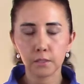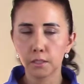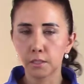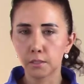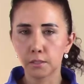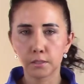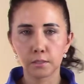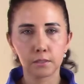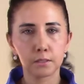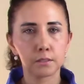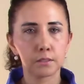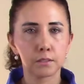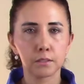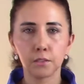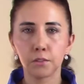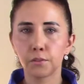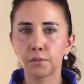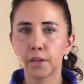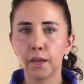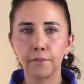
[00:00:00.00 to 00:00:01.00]
it's,
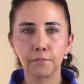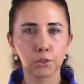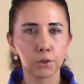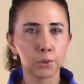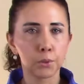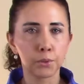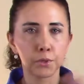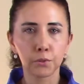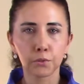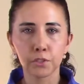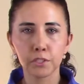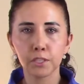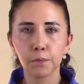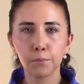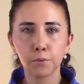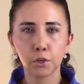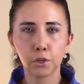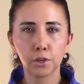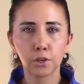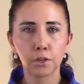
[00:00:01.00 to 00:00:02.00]
they have to go to another
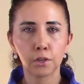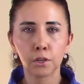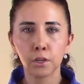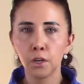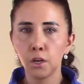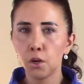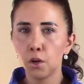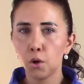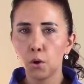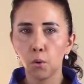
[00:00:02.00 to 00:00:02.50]
seminar,